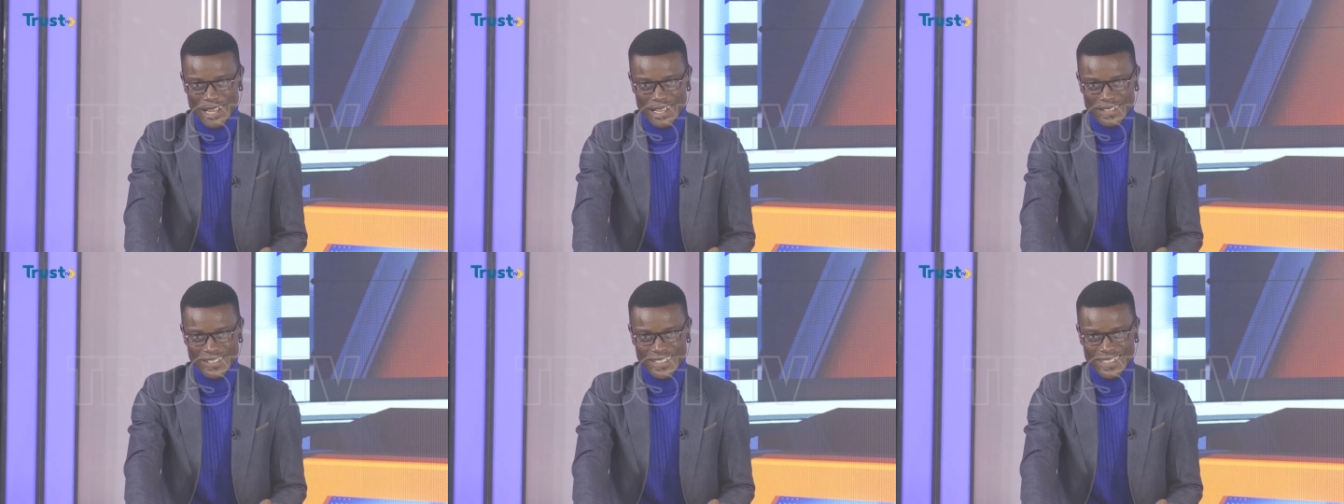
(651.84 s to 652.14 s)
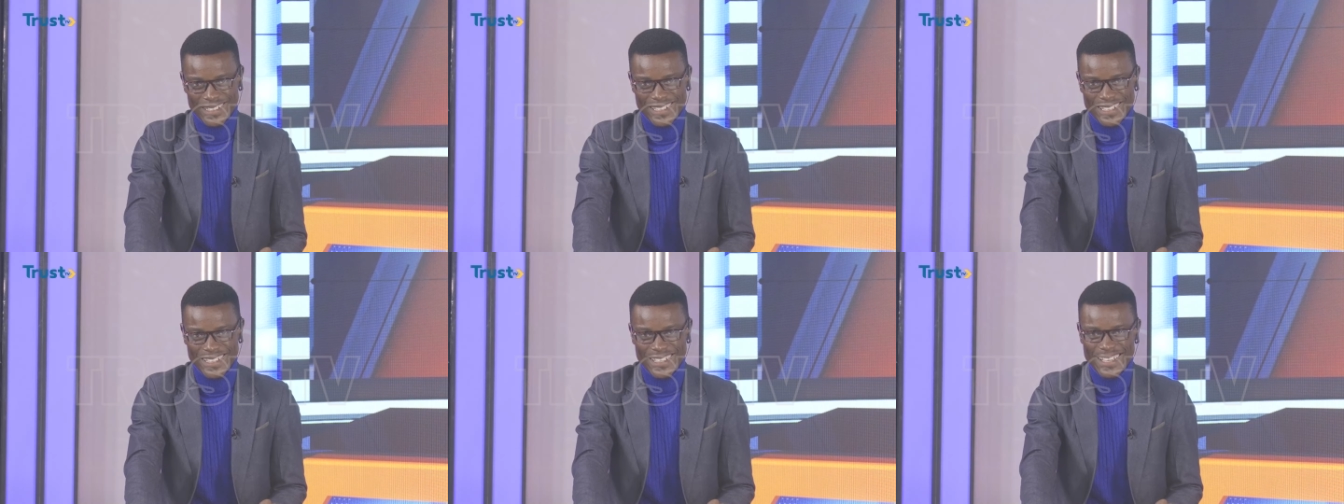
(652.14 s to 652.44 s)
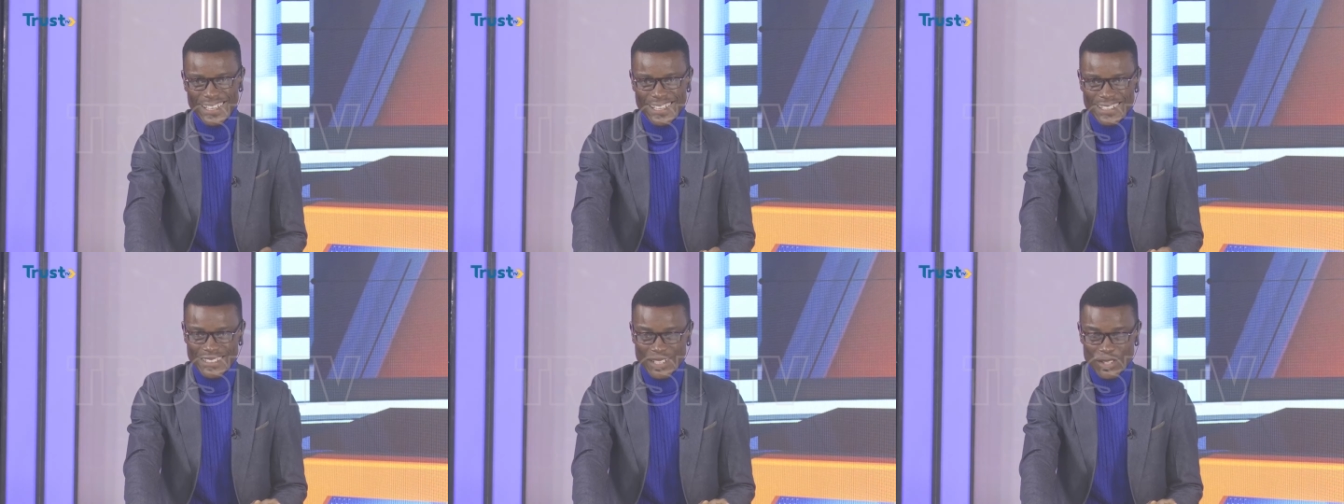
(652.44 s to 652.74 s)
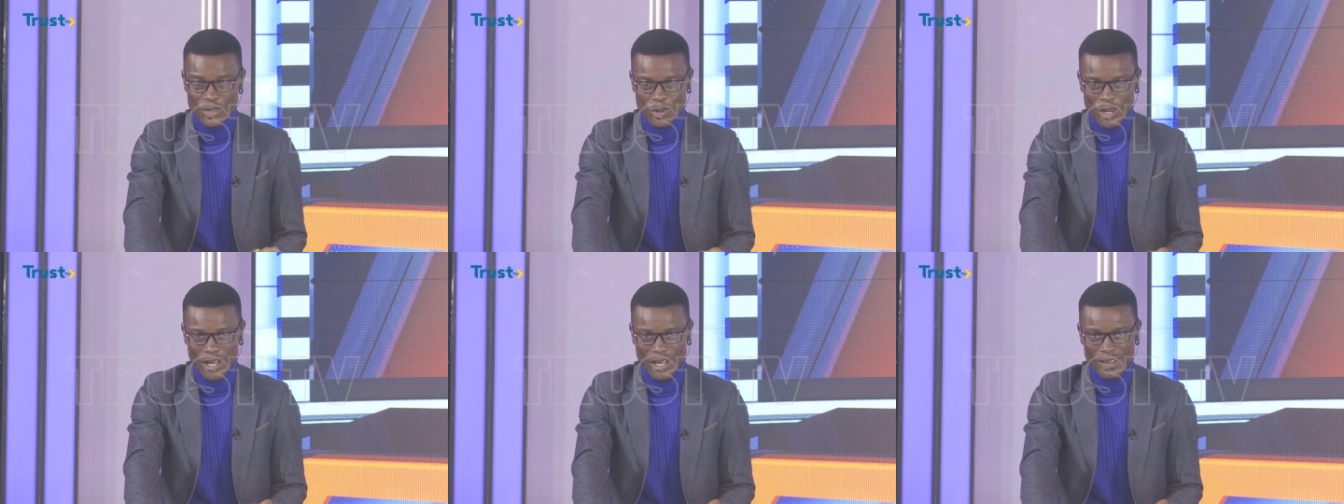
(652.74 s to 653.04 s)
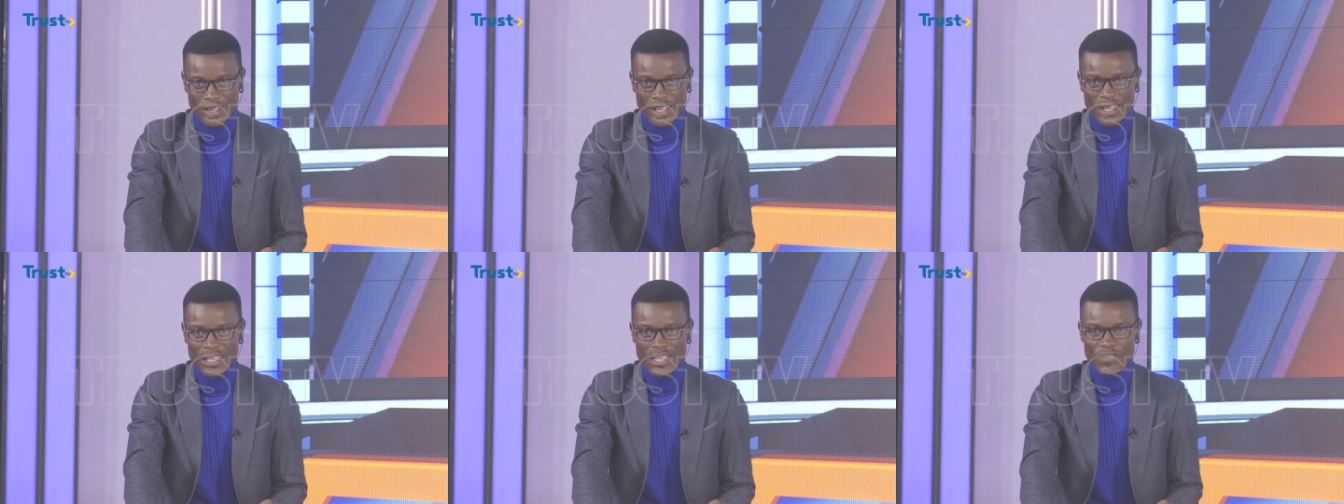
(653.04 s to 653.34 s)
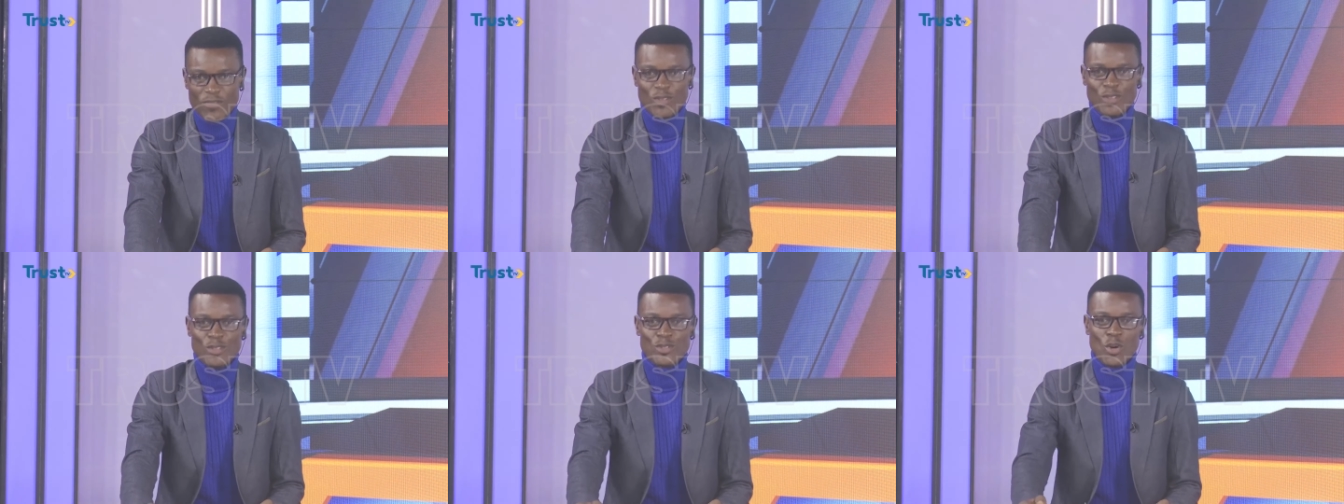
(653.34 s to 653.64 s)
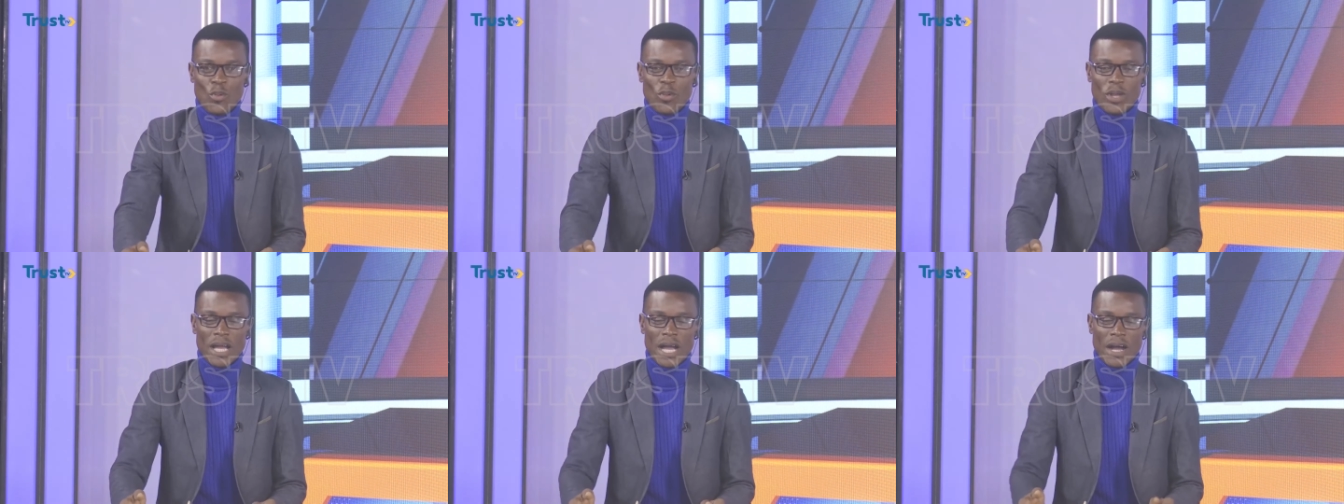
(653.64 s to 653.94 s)
actually did well. Even
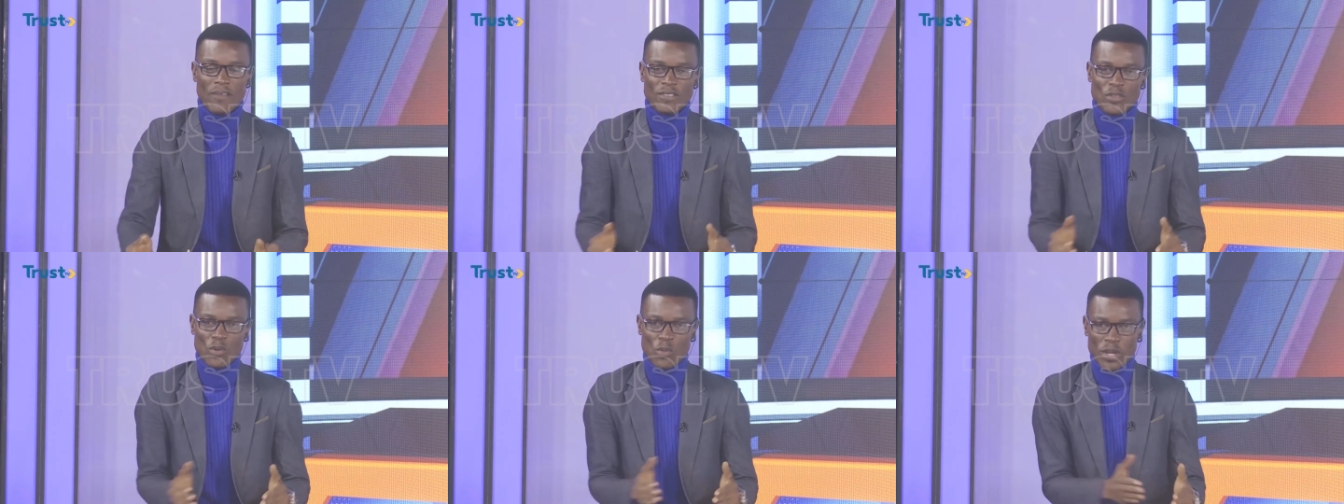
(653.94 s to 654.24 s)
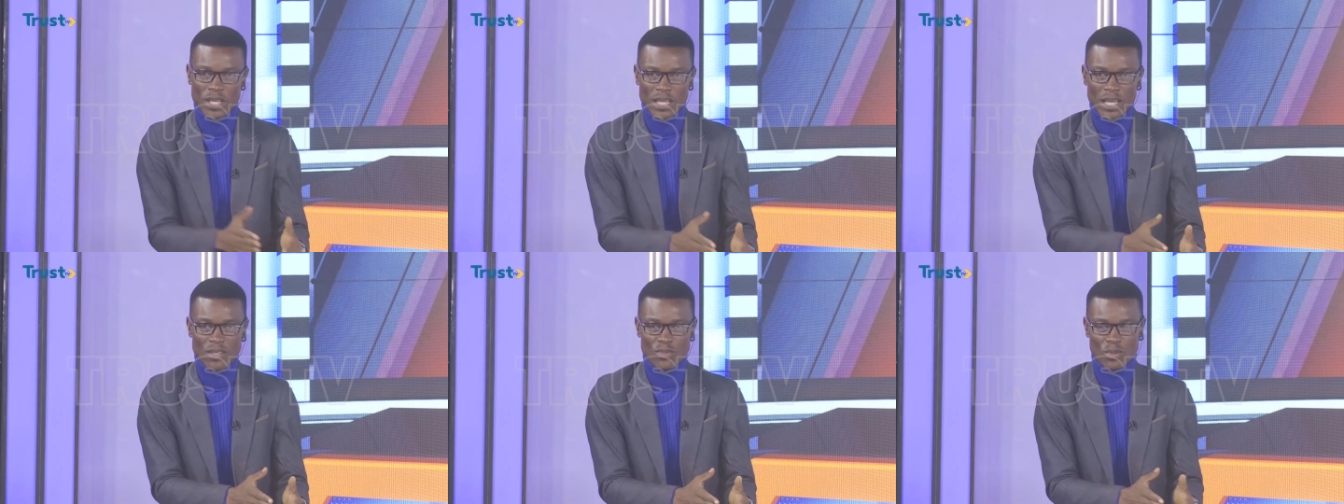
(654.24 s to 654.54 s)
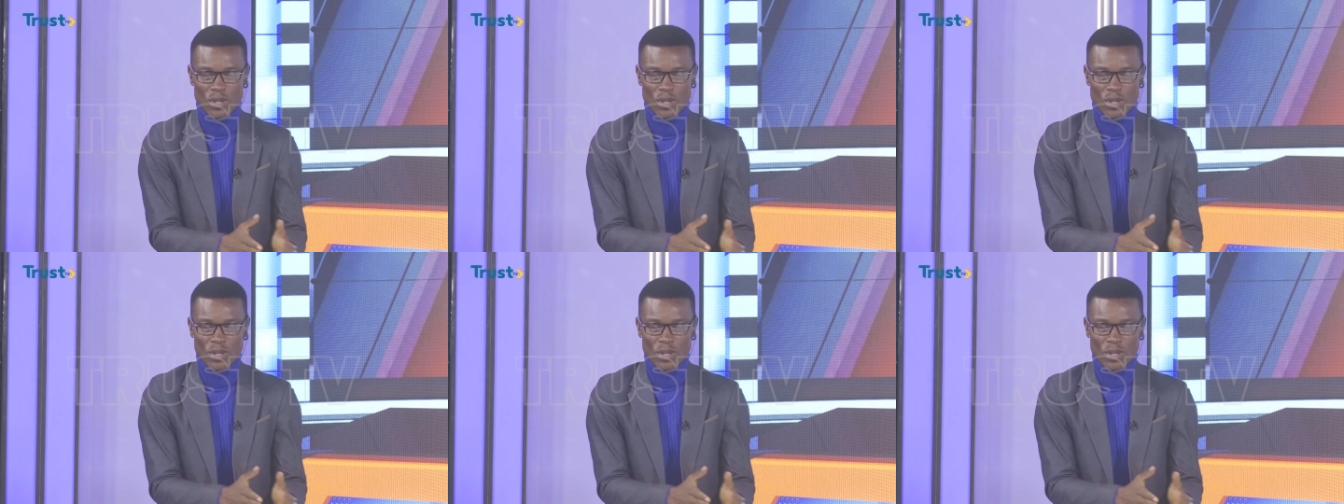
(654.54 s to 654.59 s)
though we have the winners,